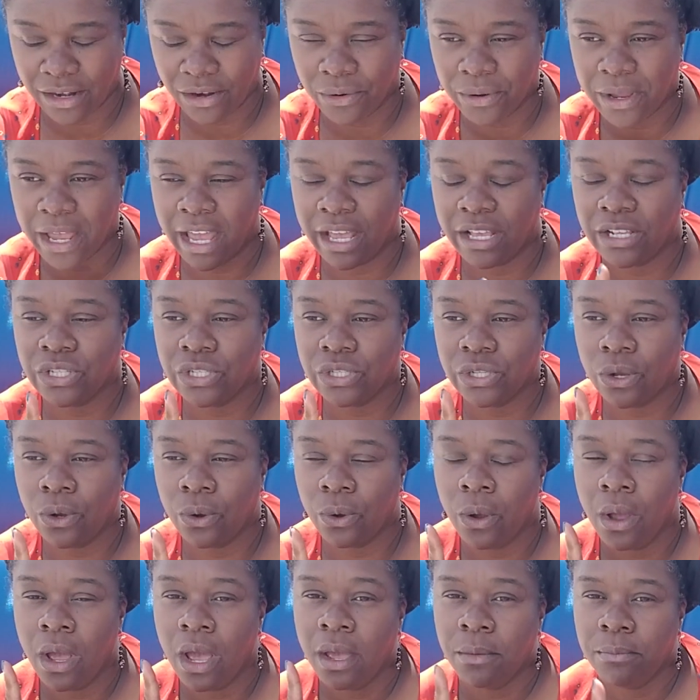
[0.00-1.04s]
Okay, so
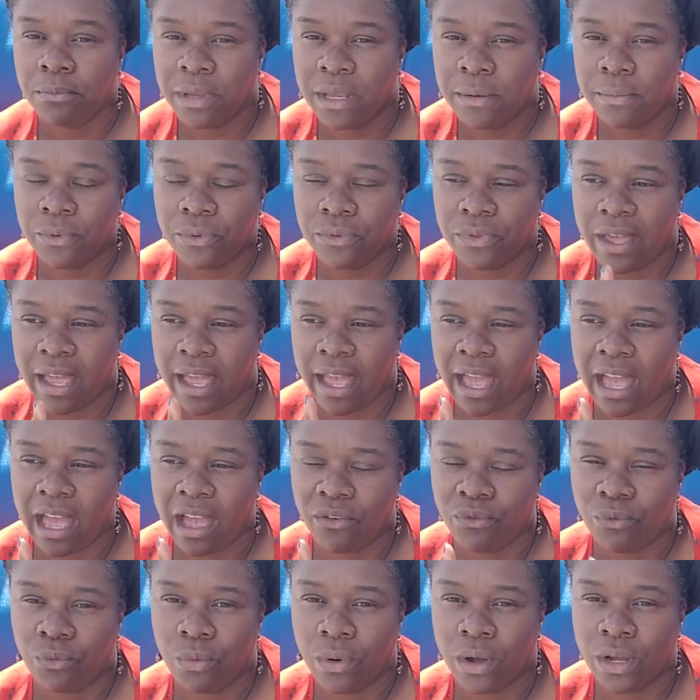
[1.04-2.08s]
people that
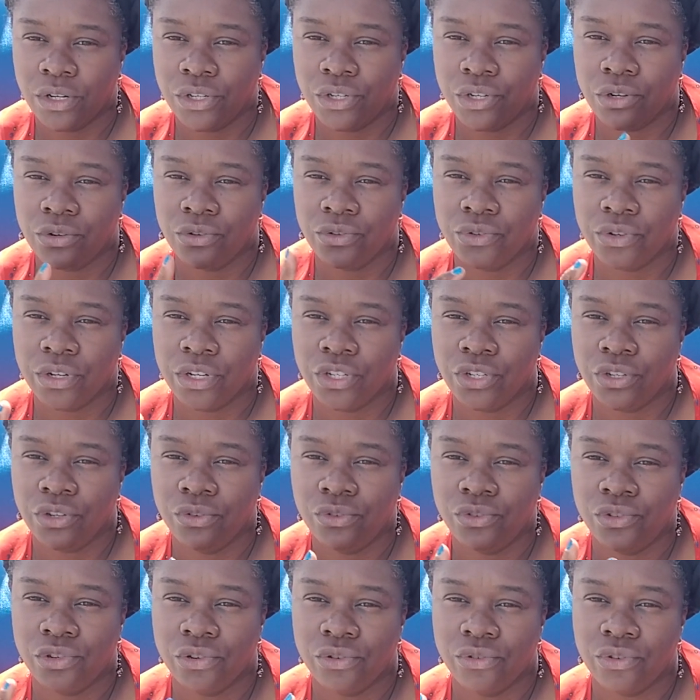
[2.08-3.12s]
have 1 children, 2
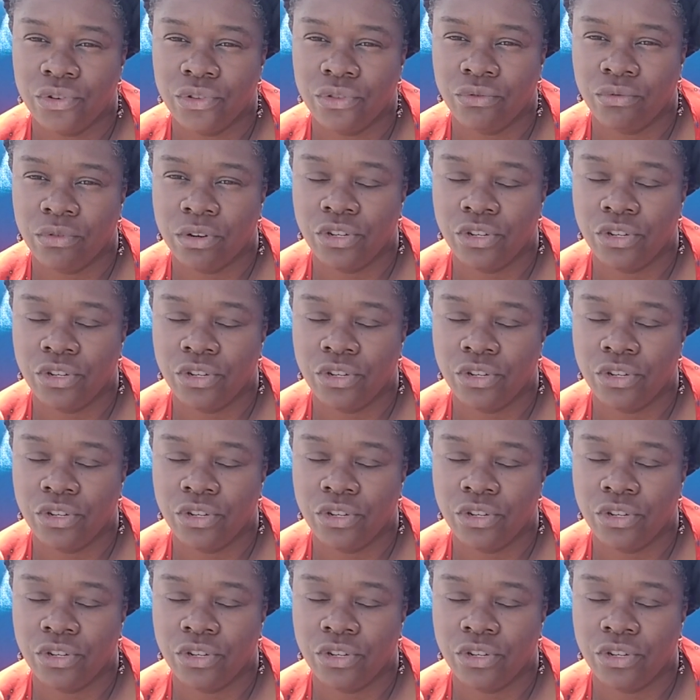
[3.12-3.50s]
children, 3